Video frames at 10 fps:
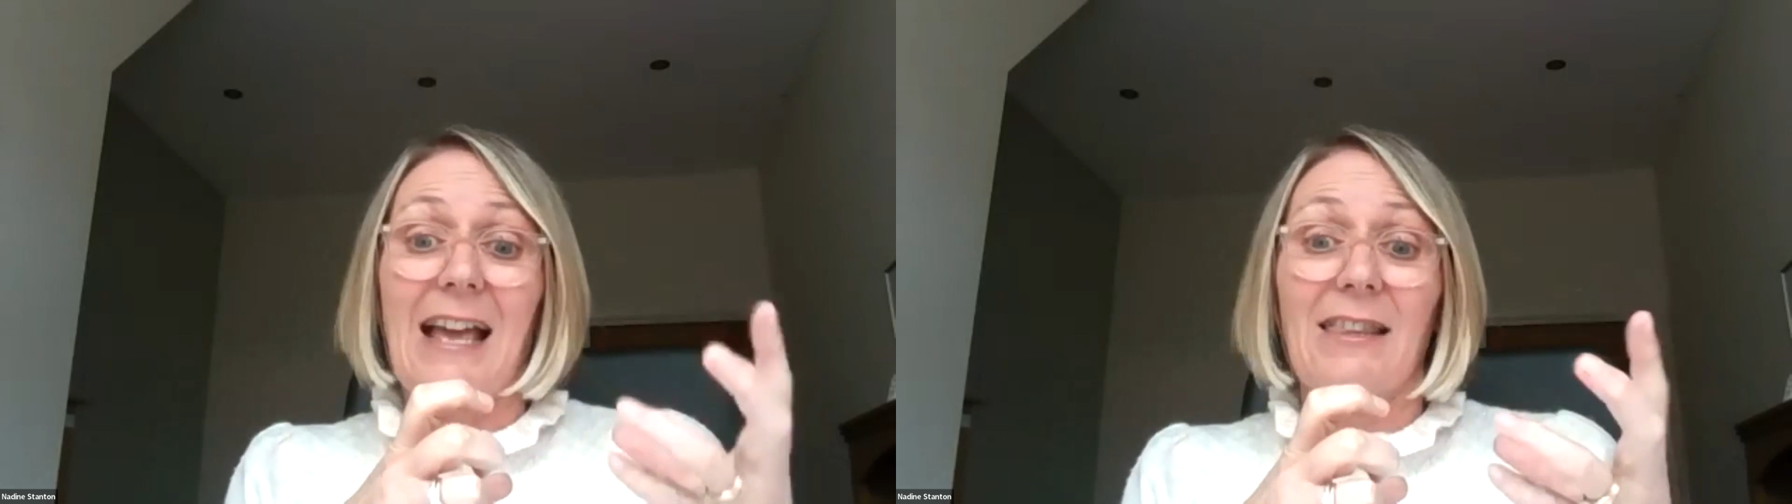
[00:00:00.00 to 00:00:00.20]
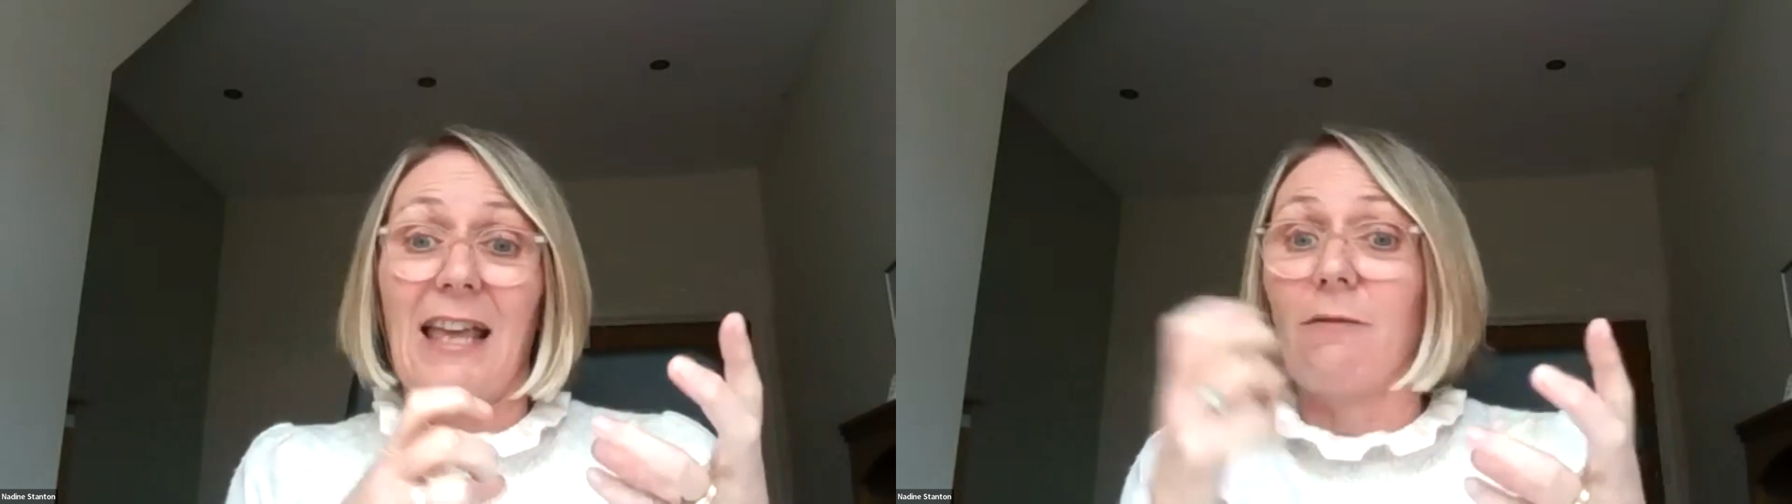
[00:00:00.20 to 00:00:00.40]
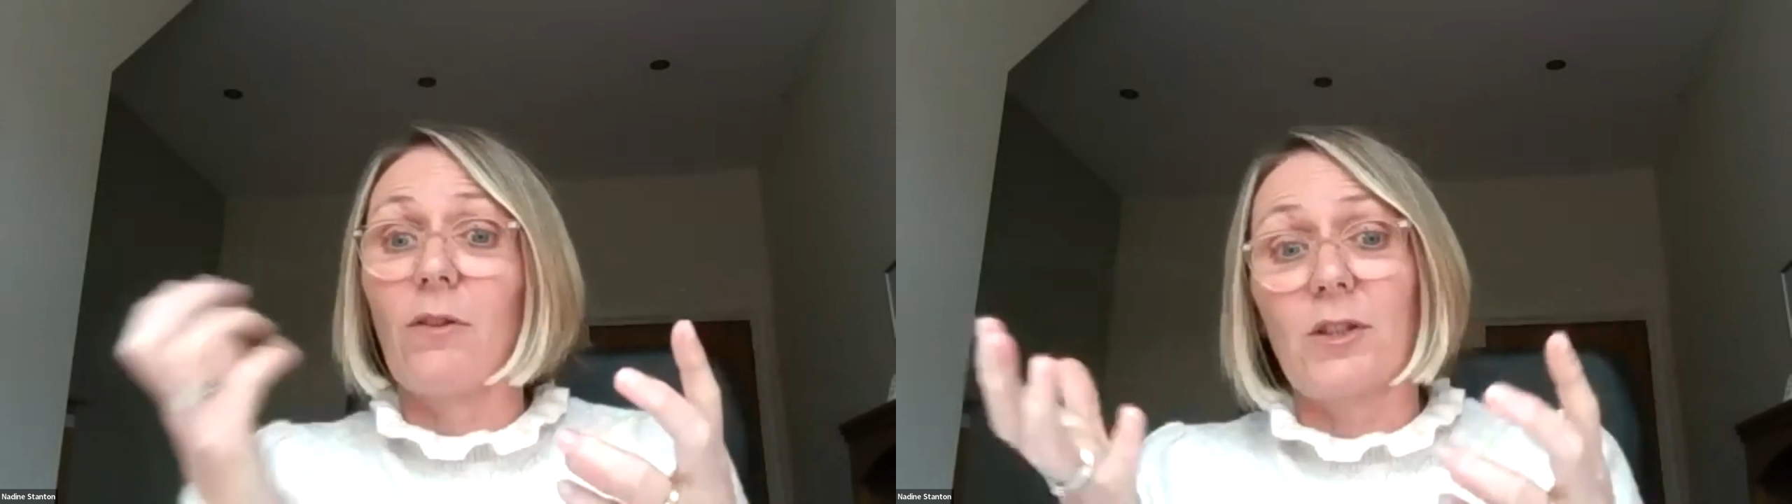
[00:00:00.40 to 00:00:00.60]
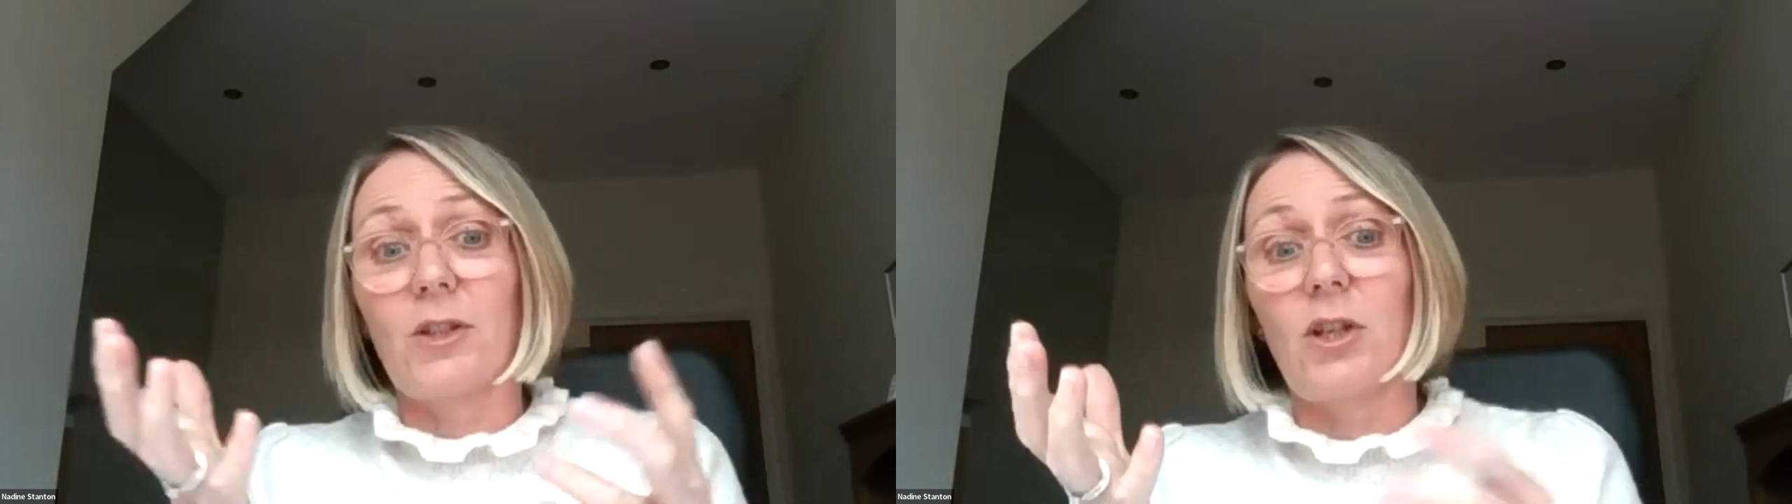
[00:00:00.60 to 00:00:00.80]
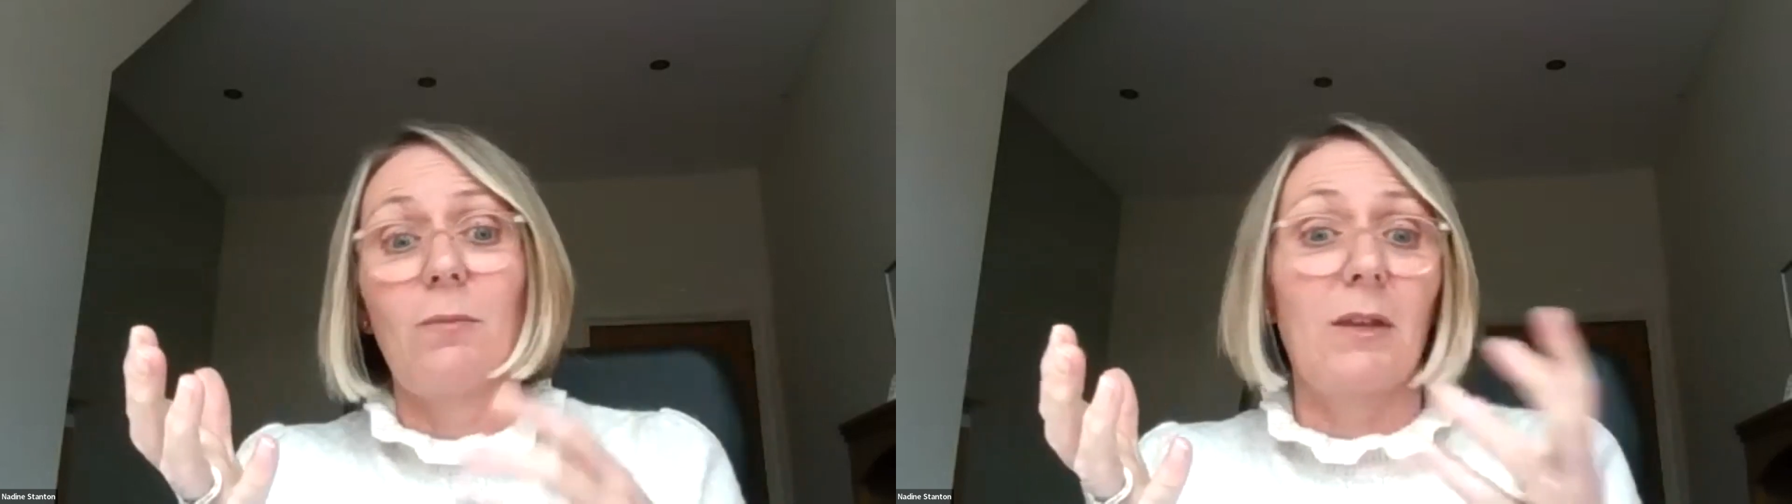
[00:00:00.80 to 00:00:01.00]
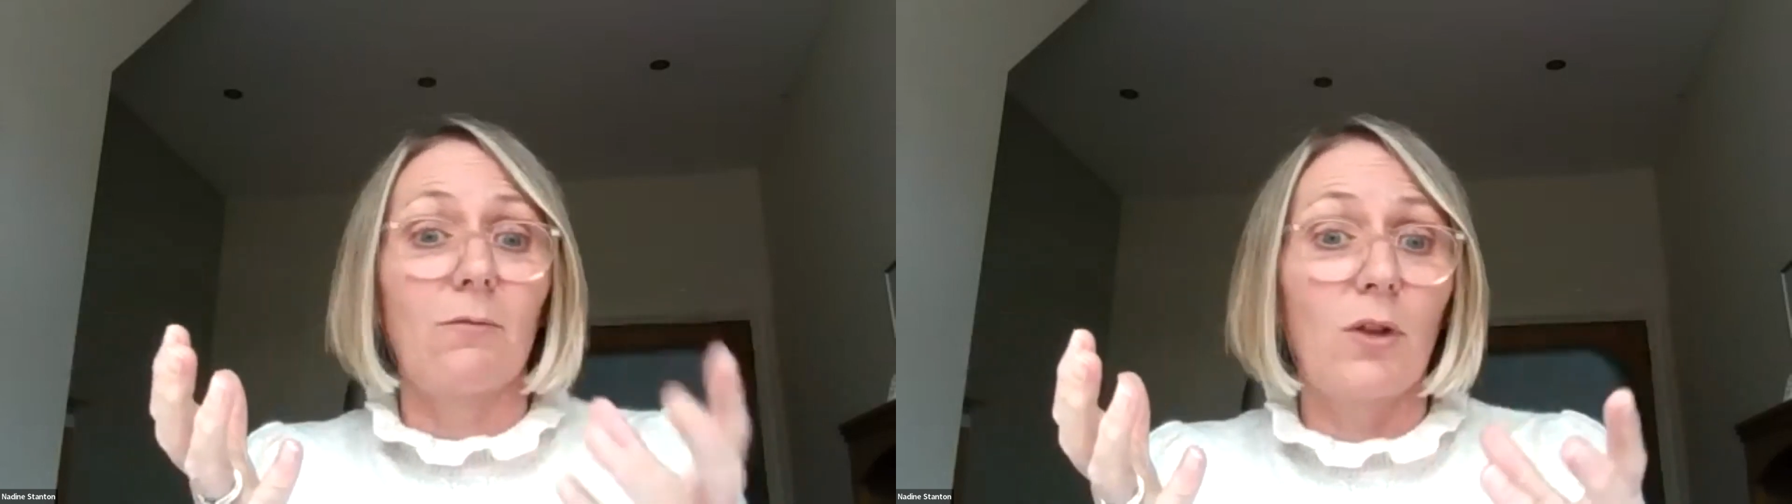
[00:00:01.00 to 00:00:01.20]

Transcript: sat there on the Zoom, in the